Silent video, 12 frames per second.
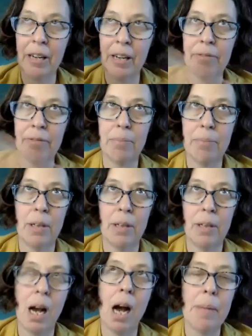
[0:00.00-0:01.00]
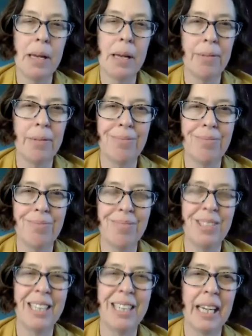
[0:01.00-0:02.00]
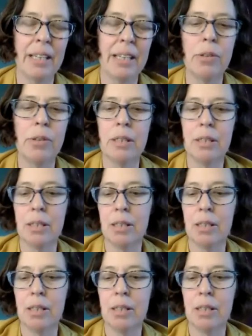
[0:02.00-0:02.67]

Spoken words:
of common diagnoses,